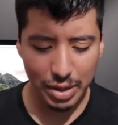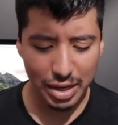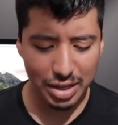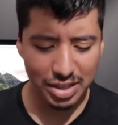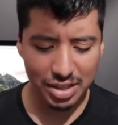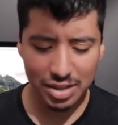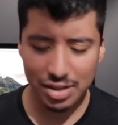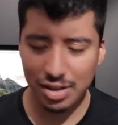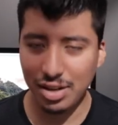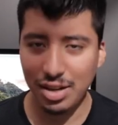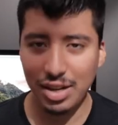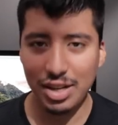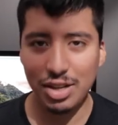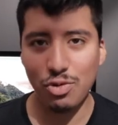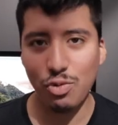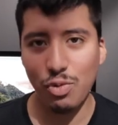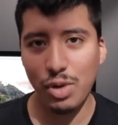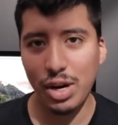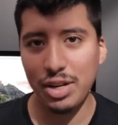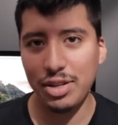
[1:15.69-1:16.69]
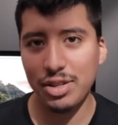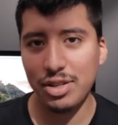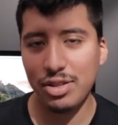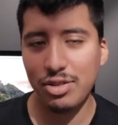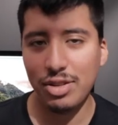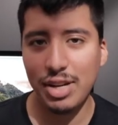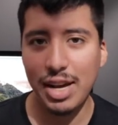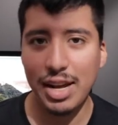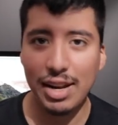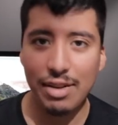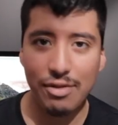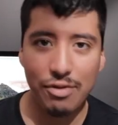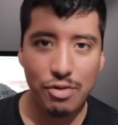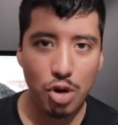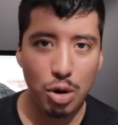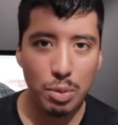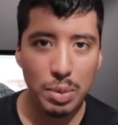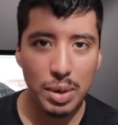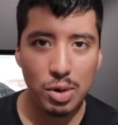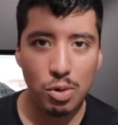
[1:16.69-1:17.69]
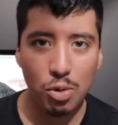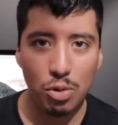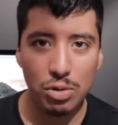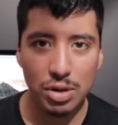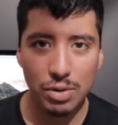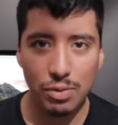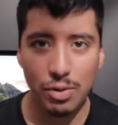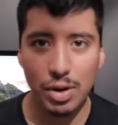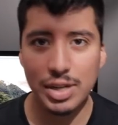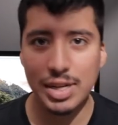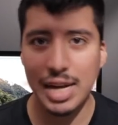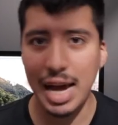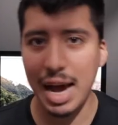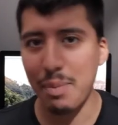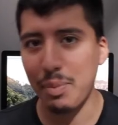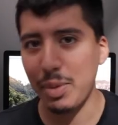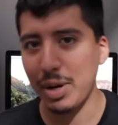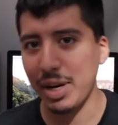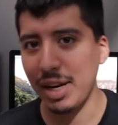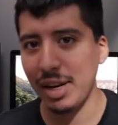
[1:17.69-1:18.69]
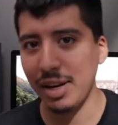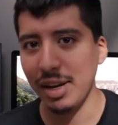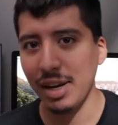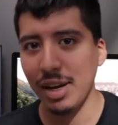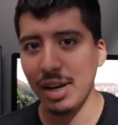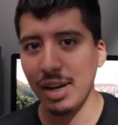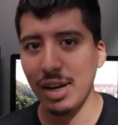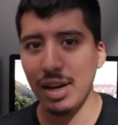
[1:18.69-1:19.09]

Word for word: It's just a nice way just to get informed, of course, of what's happening